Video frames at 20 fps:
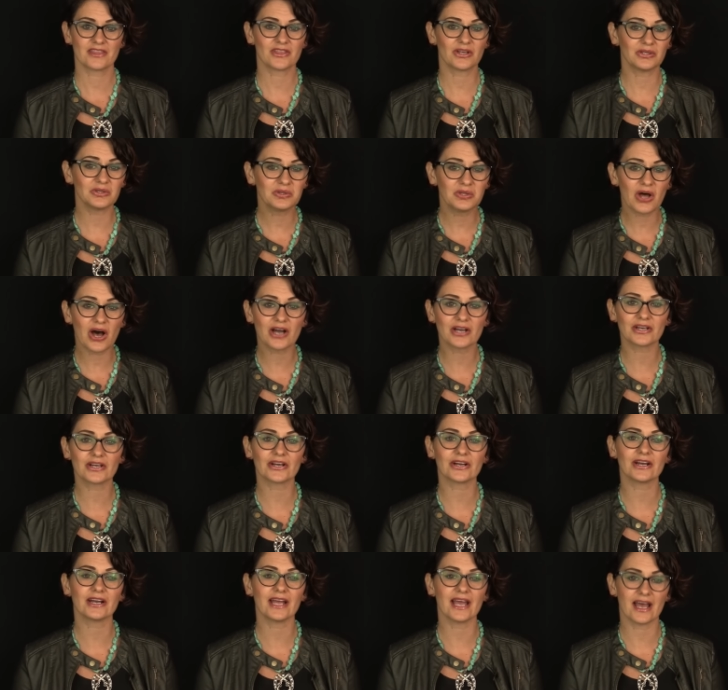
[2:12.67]
The
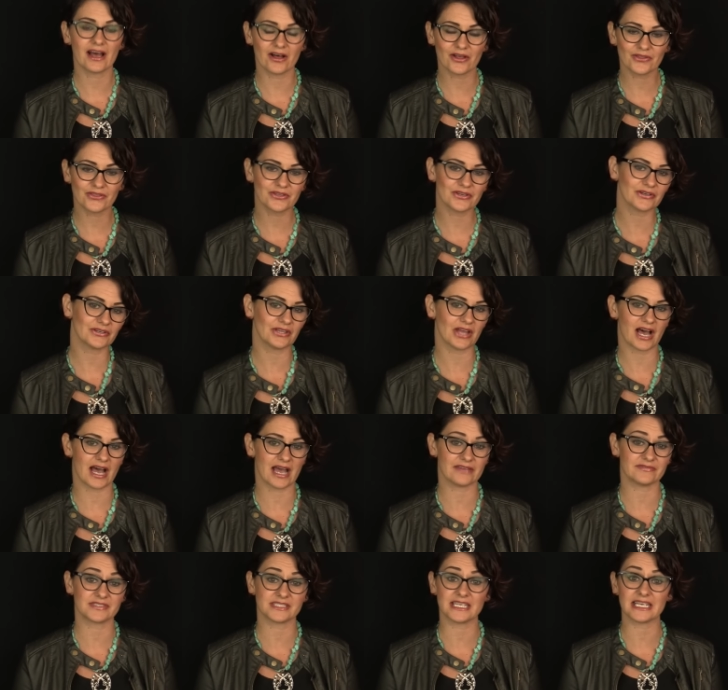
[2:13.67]
longer, healthier
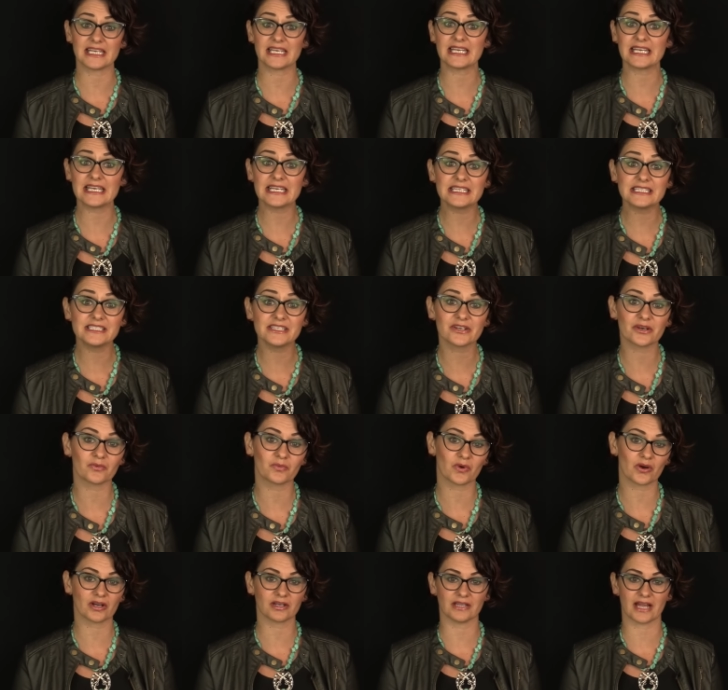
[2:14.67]
lives, the easier
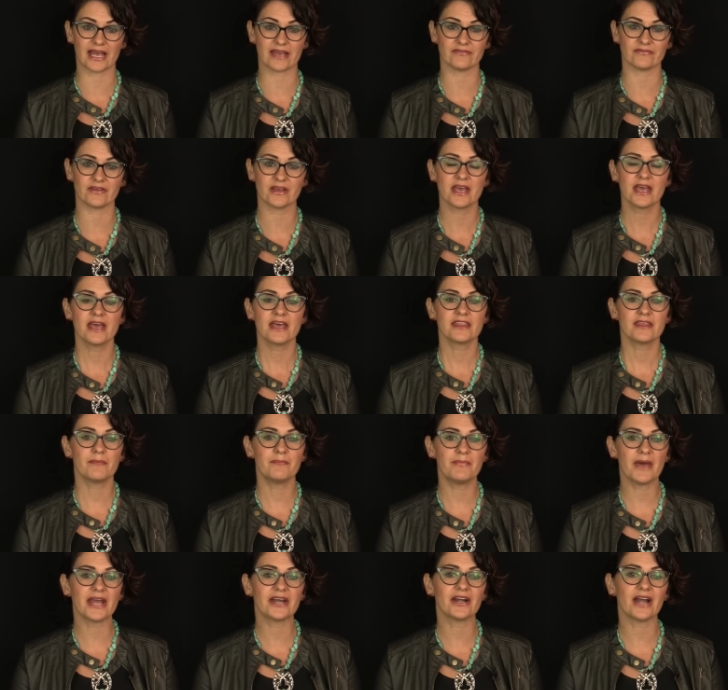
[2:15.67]
work life, the
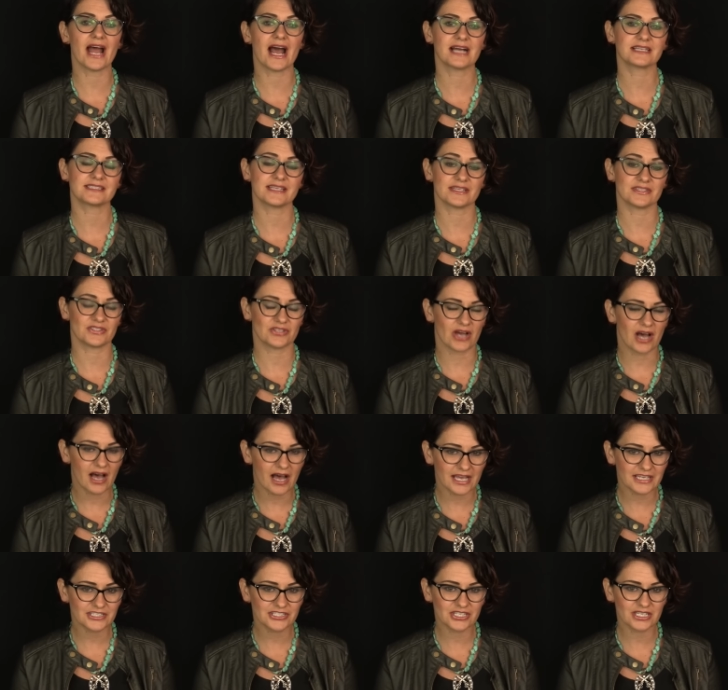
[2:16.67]
better access to
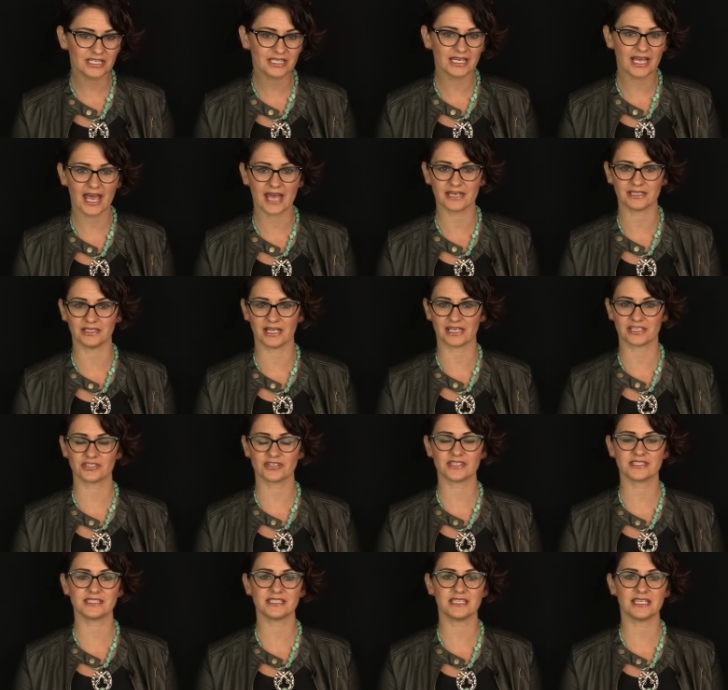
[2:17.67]
hygiene and
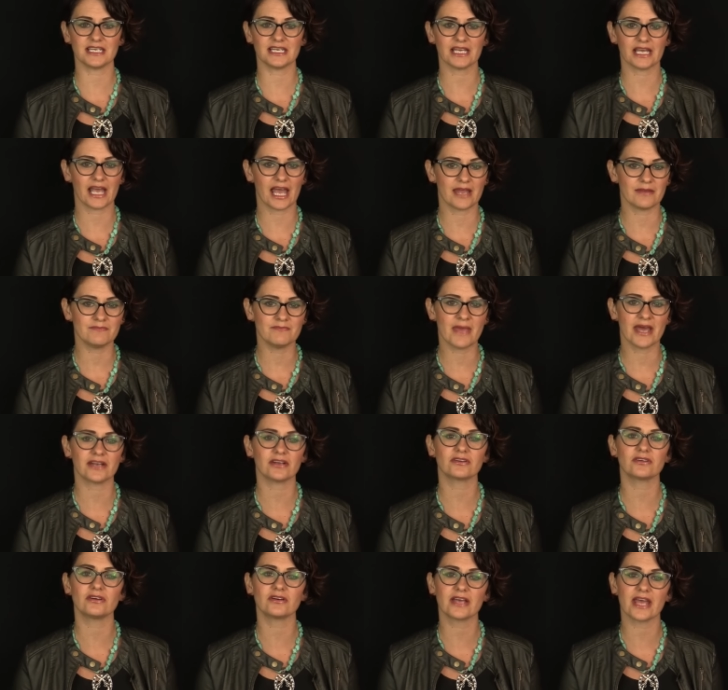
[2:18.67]
electricity and
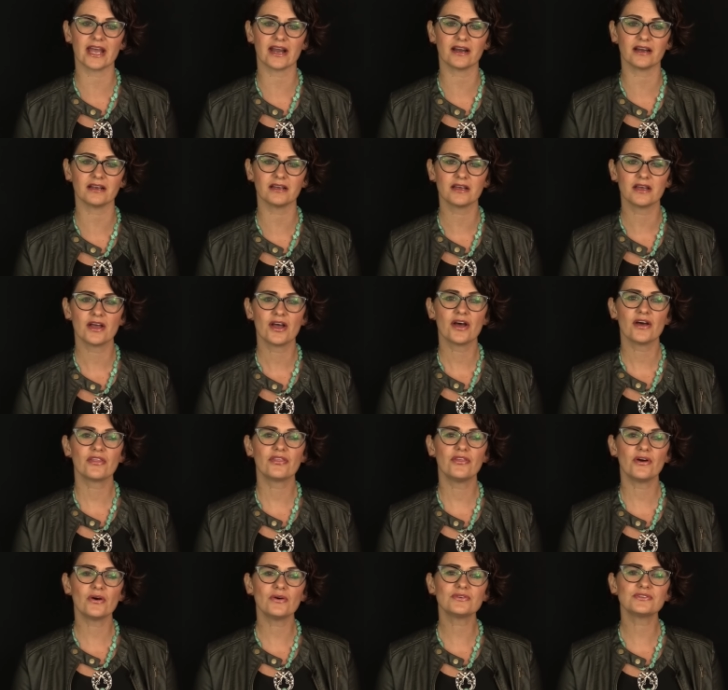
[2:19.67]
medical care,
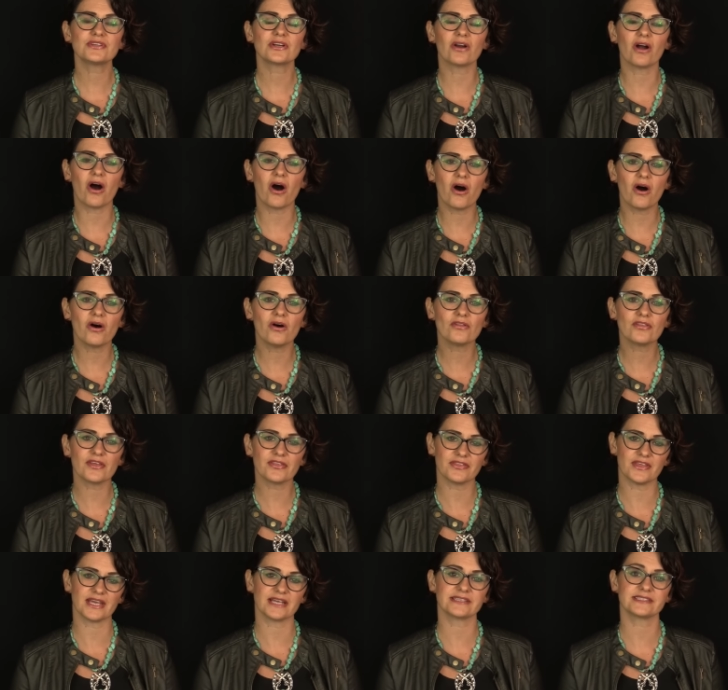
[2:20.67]
those are all the
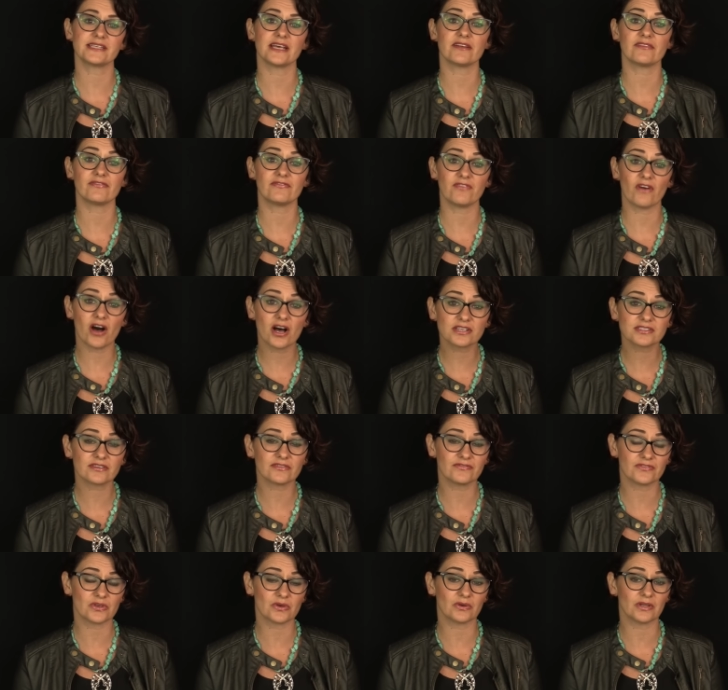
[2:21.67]
things that fossil
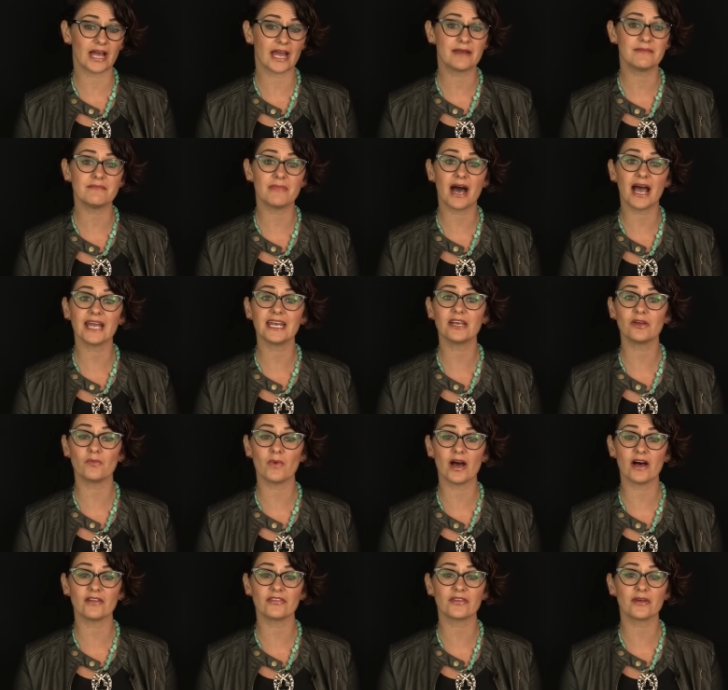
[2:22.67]
fuel and mining
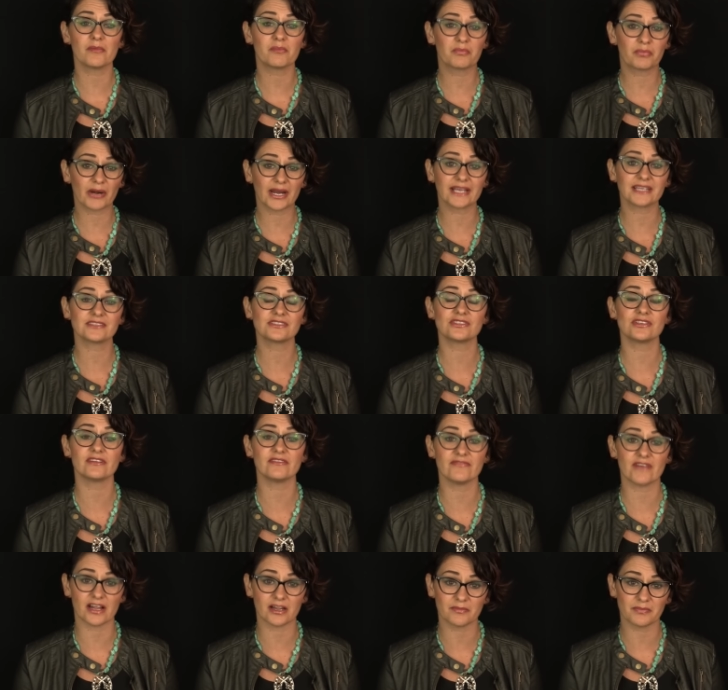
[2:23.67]
wealth brings to
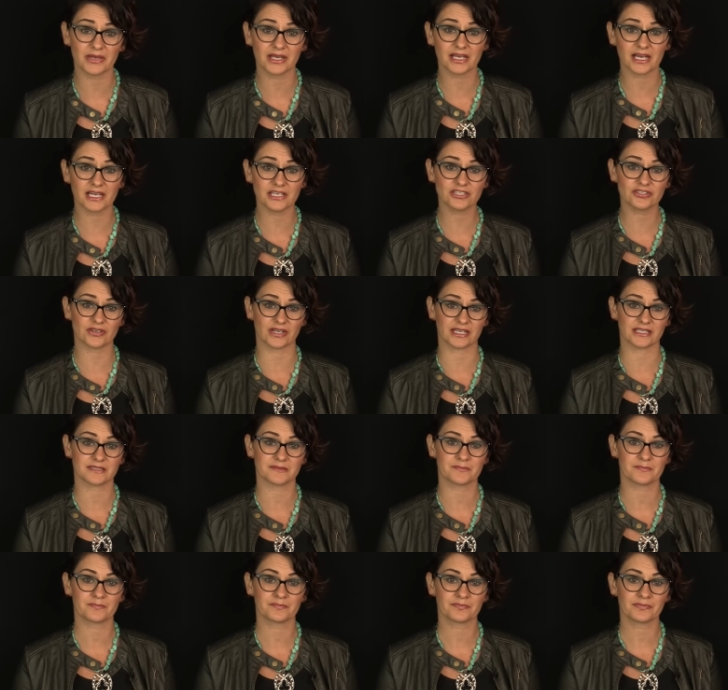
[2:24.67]
developing countries.